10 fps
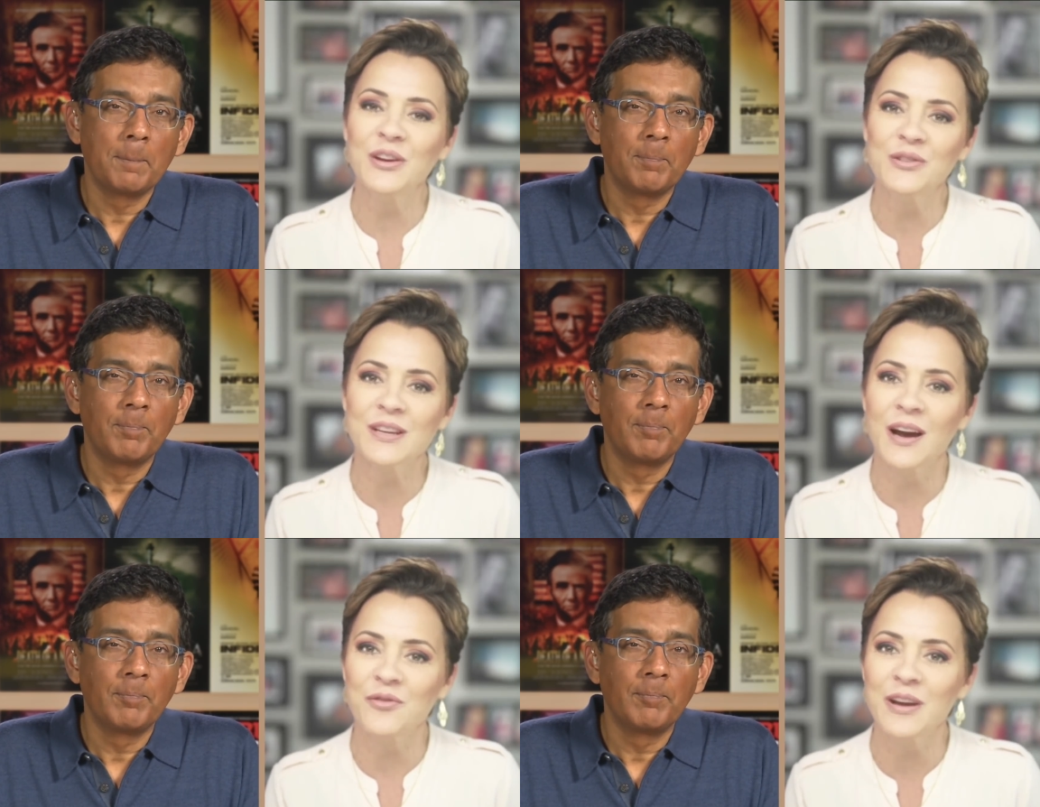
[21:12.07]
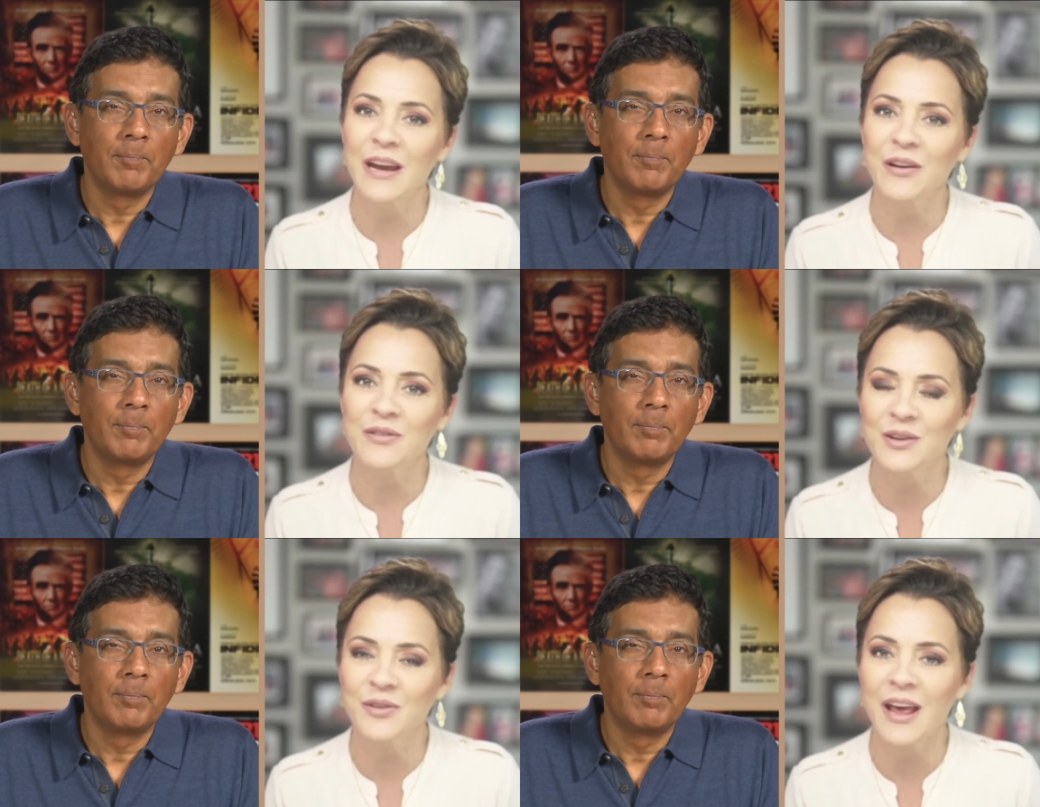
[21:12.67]
Speaker 1: years covering
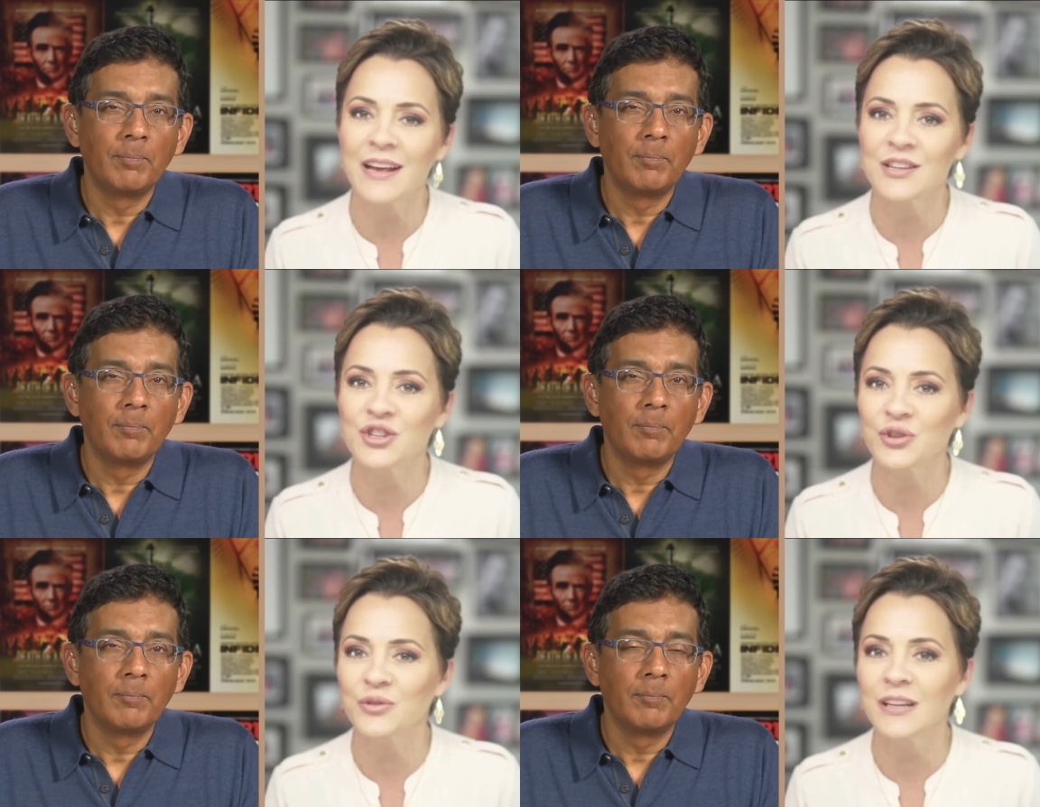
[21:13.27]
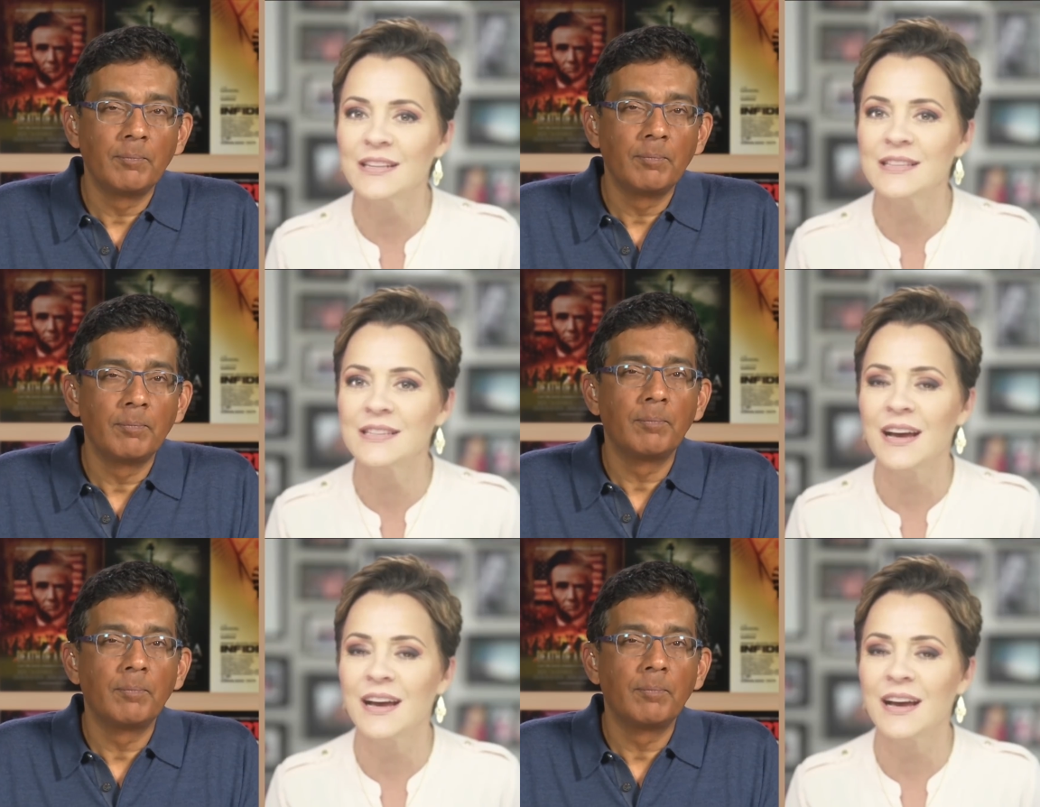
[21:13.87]
Arizona as a journalist,